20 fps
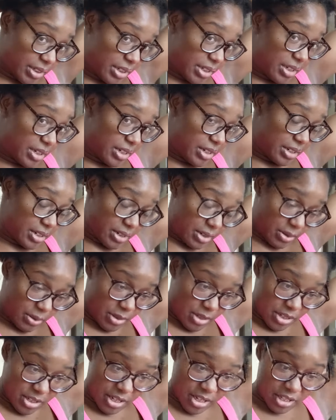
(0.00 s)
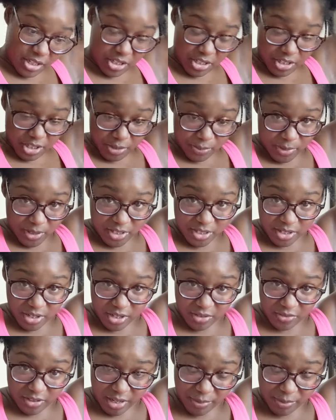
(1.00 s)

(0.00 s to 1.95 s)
I section this piece off.